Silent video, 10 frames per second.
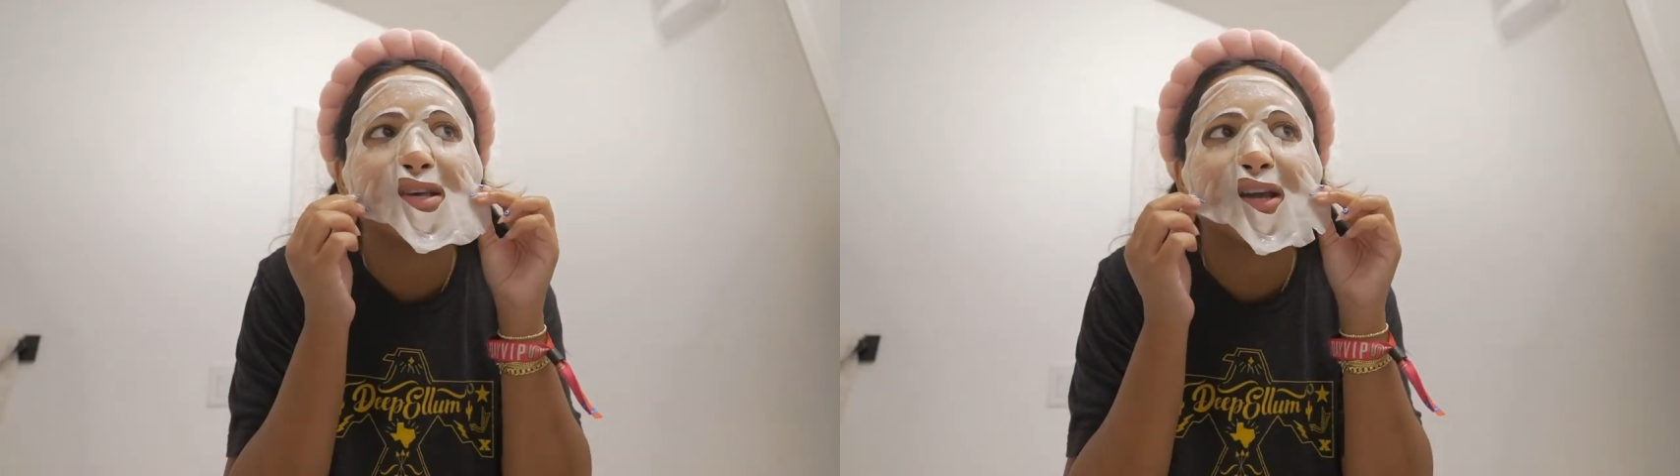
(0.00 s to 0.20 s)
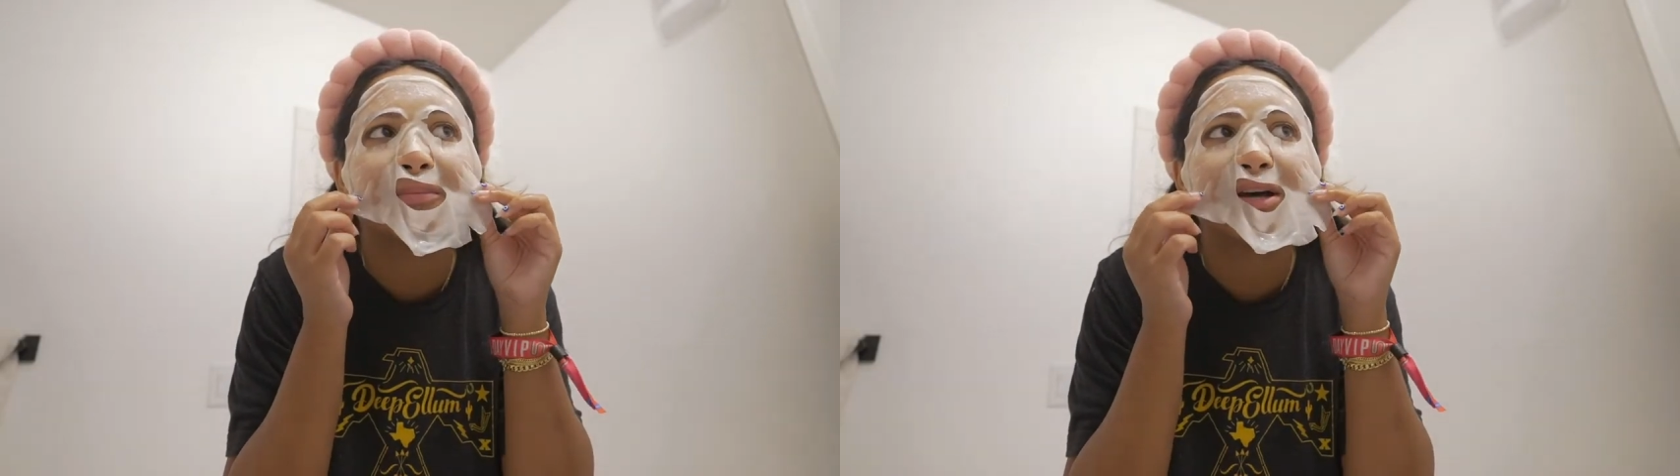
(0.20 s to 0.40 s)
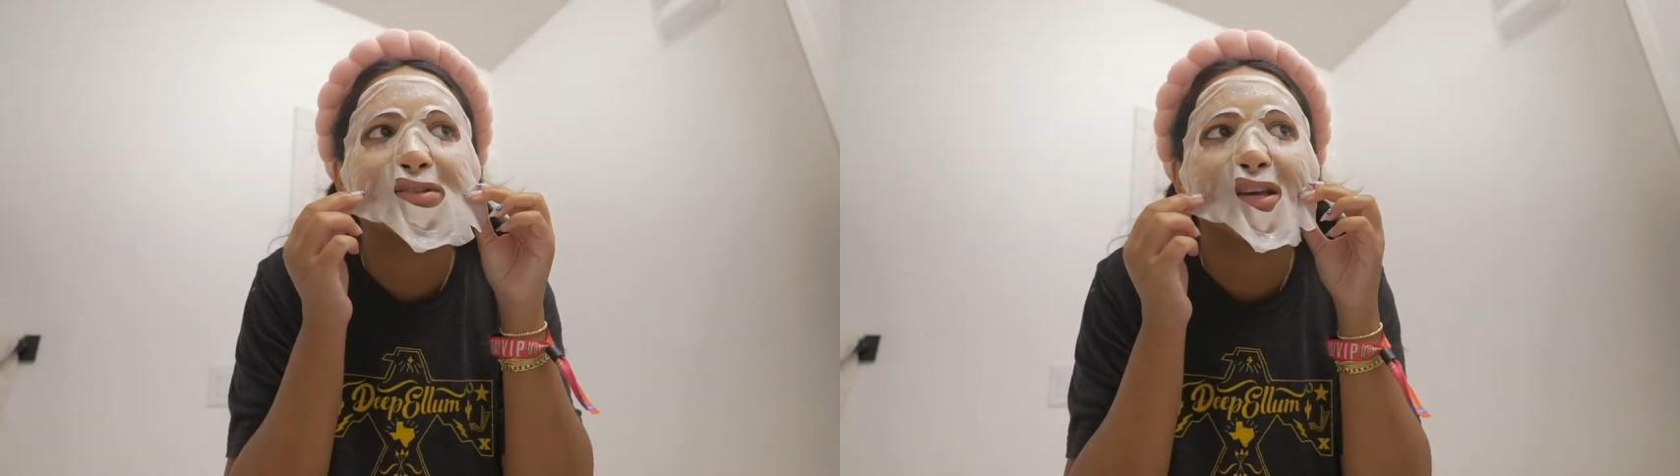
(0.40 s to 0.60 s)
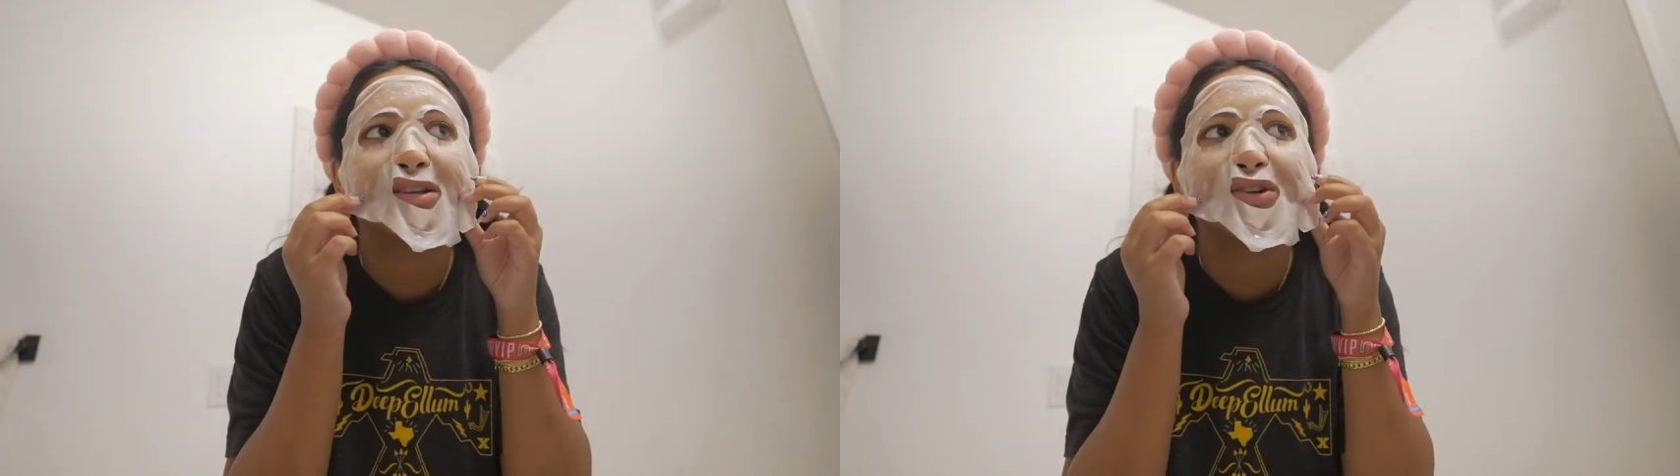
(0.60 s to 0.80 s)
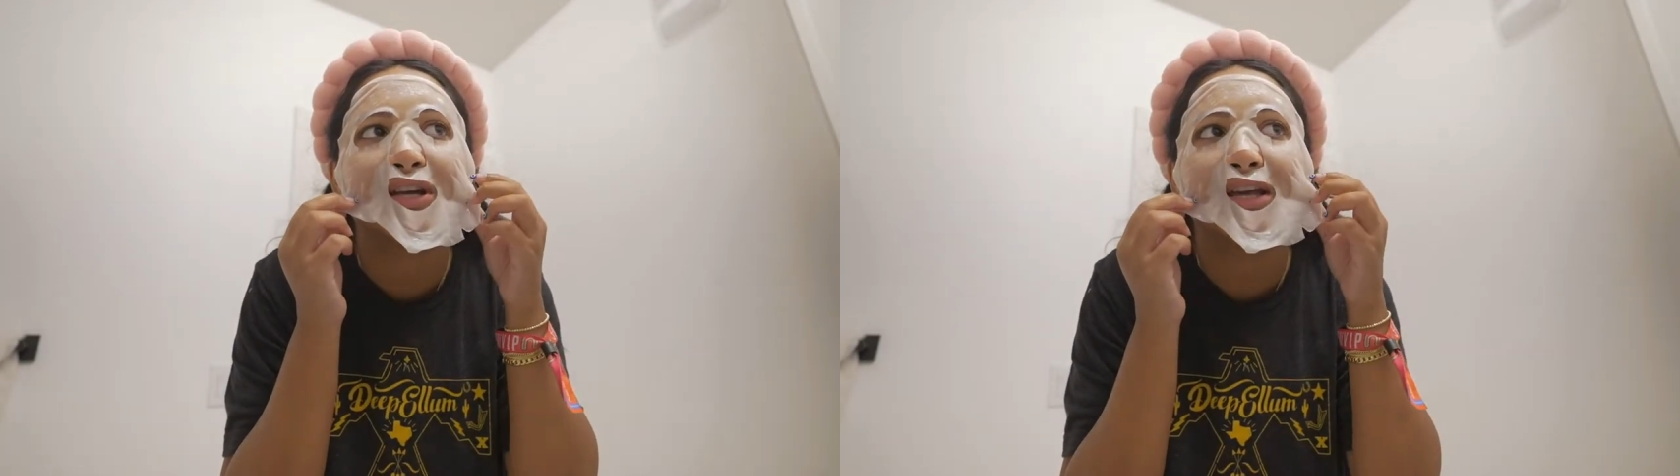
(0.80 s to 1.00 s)
thing about day
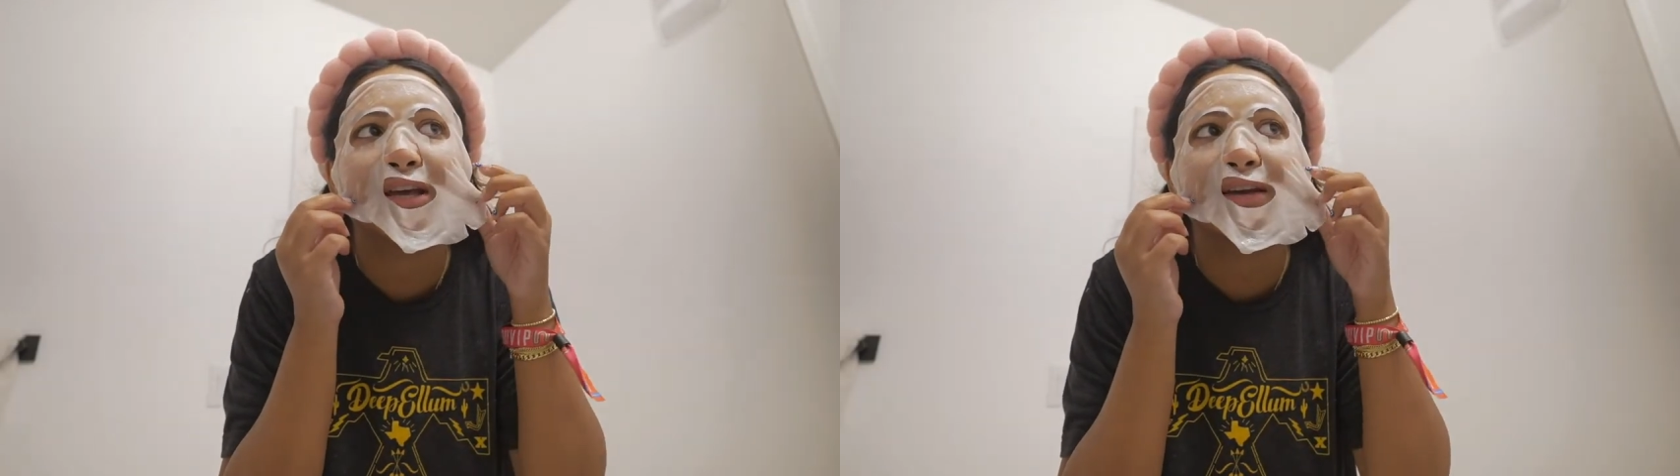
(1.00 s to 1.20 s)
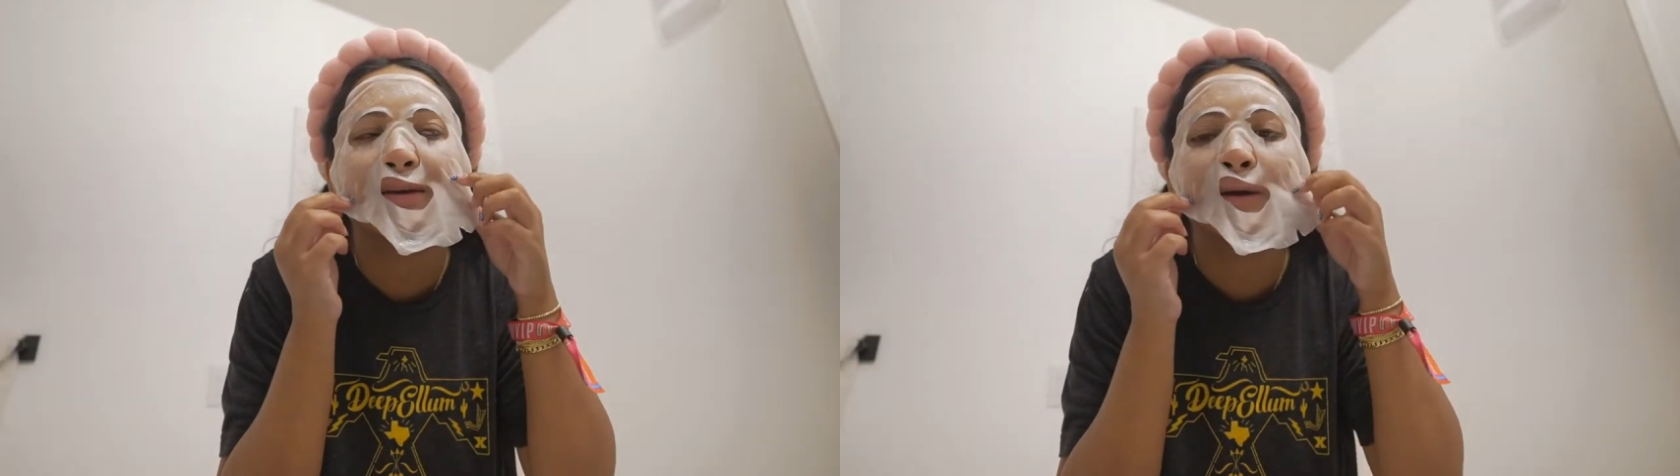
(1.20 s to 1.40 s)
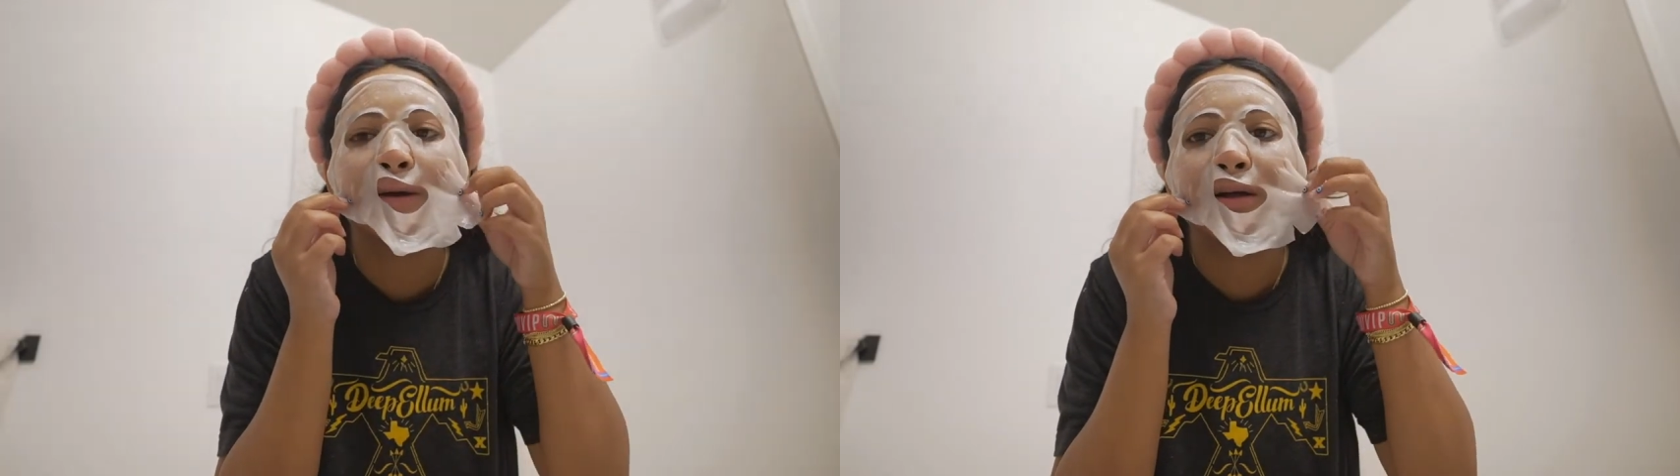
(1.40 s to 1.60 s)
drinking.